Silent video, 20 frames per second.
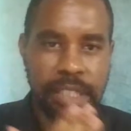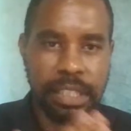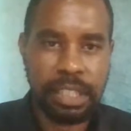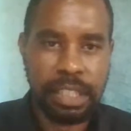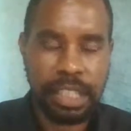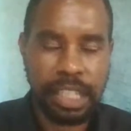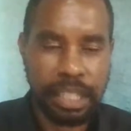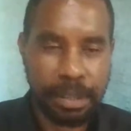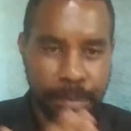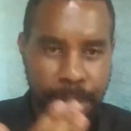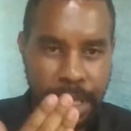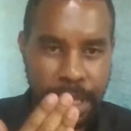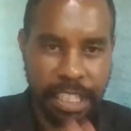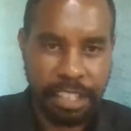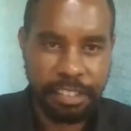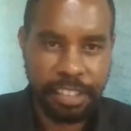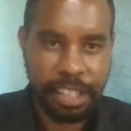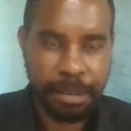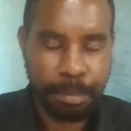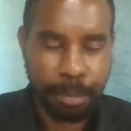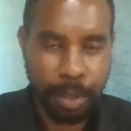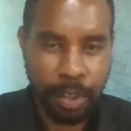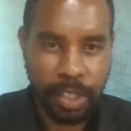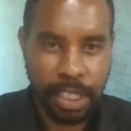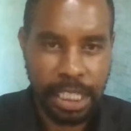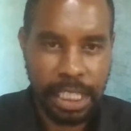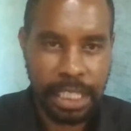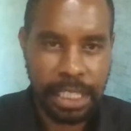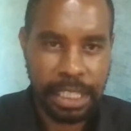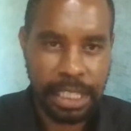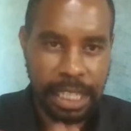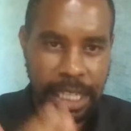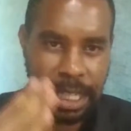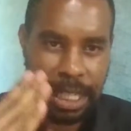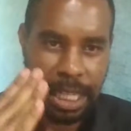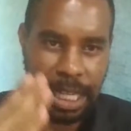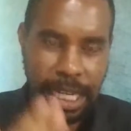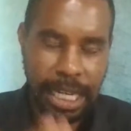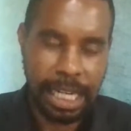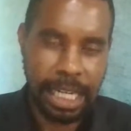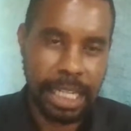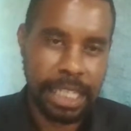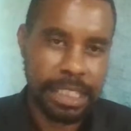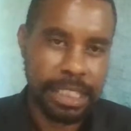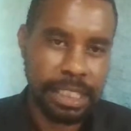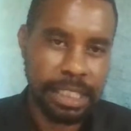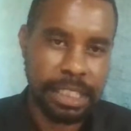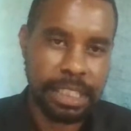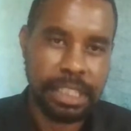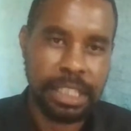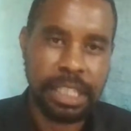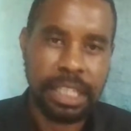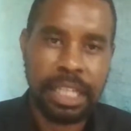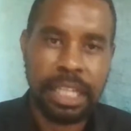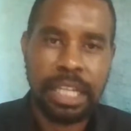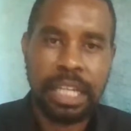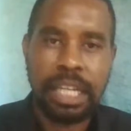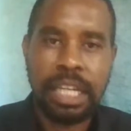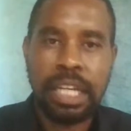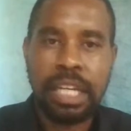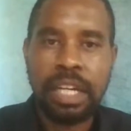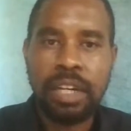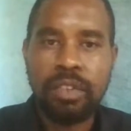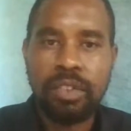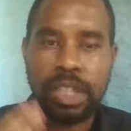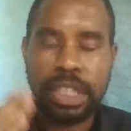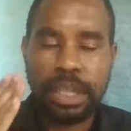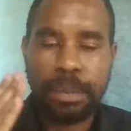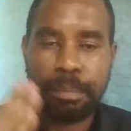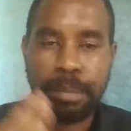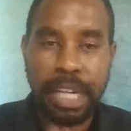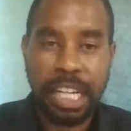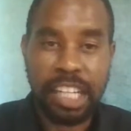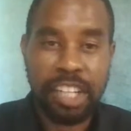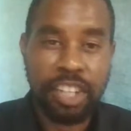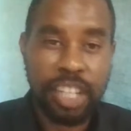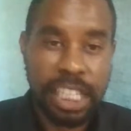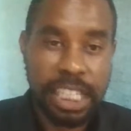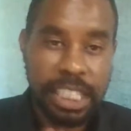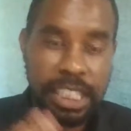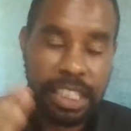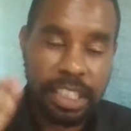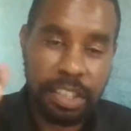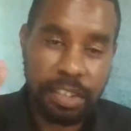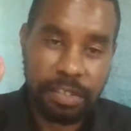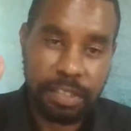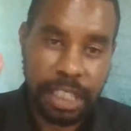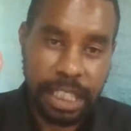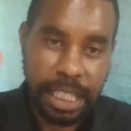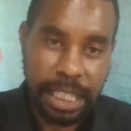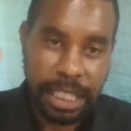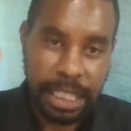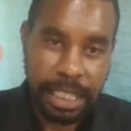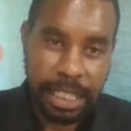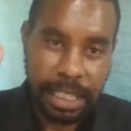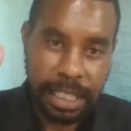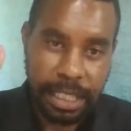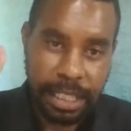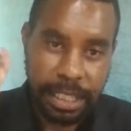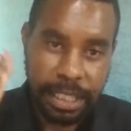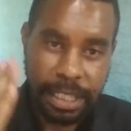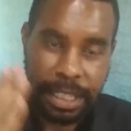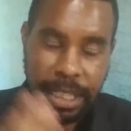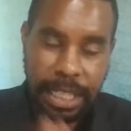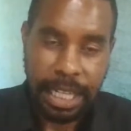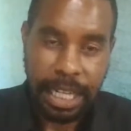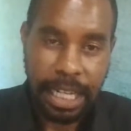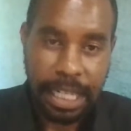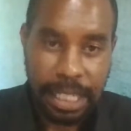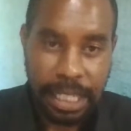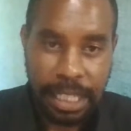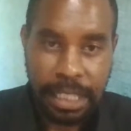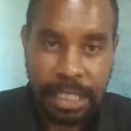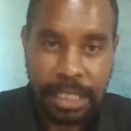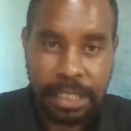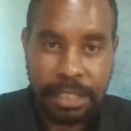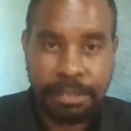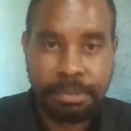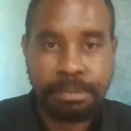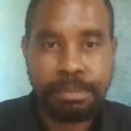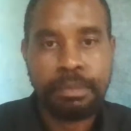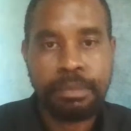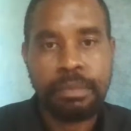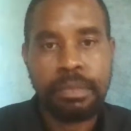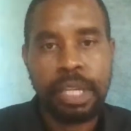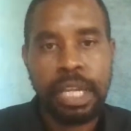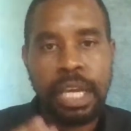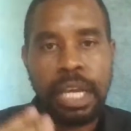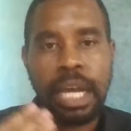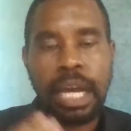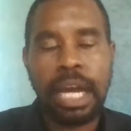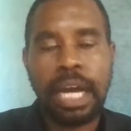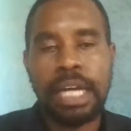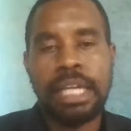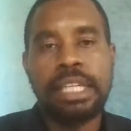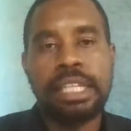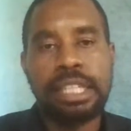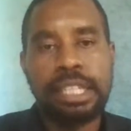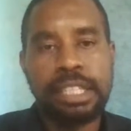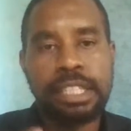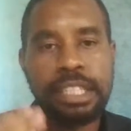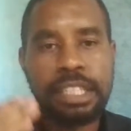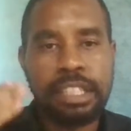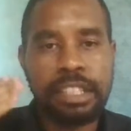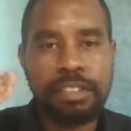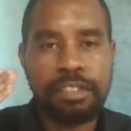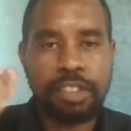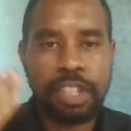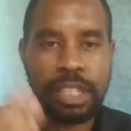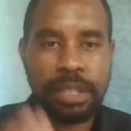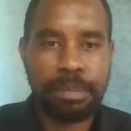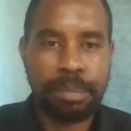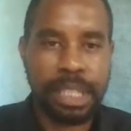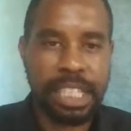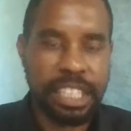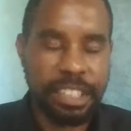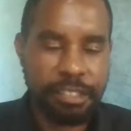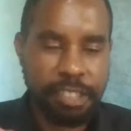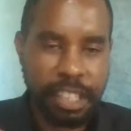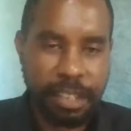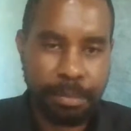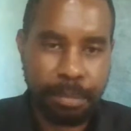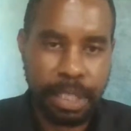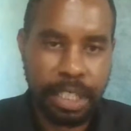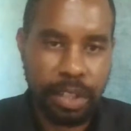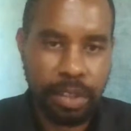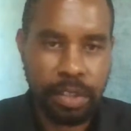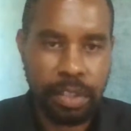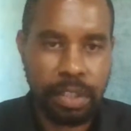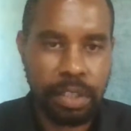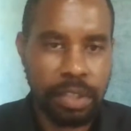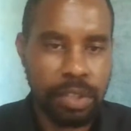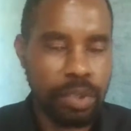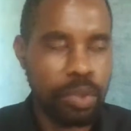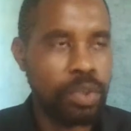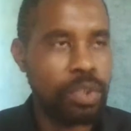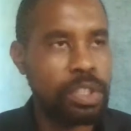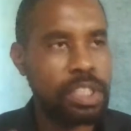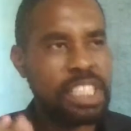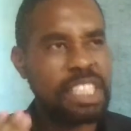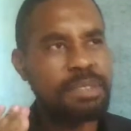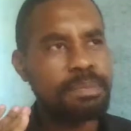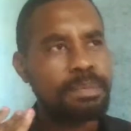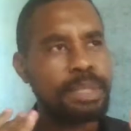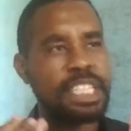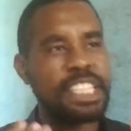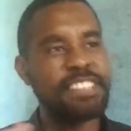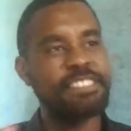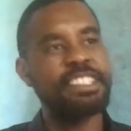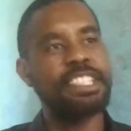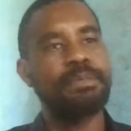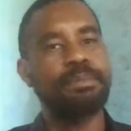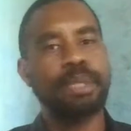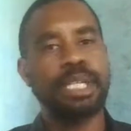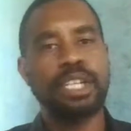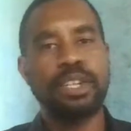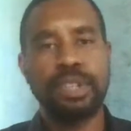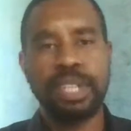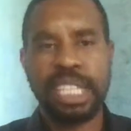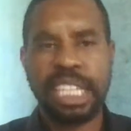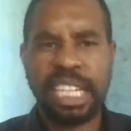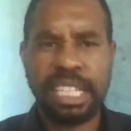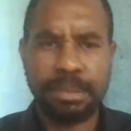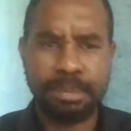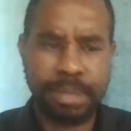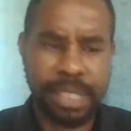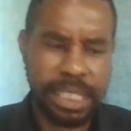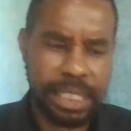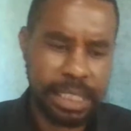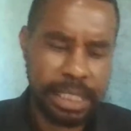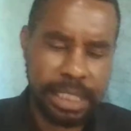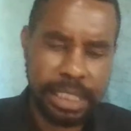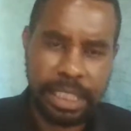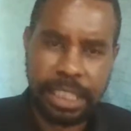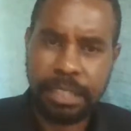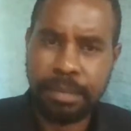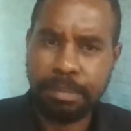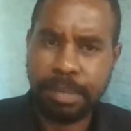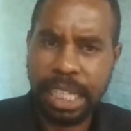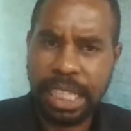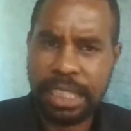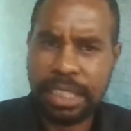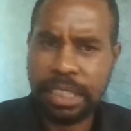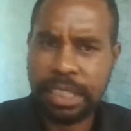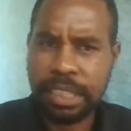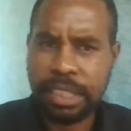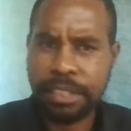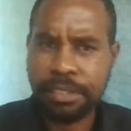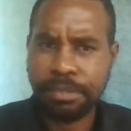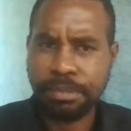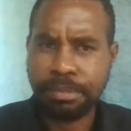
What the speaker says: in a specific project that aligns with the priorities of the grantor and for a specific period. So this specific period can be 6 months,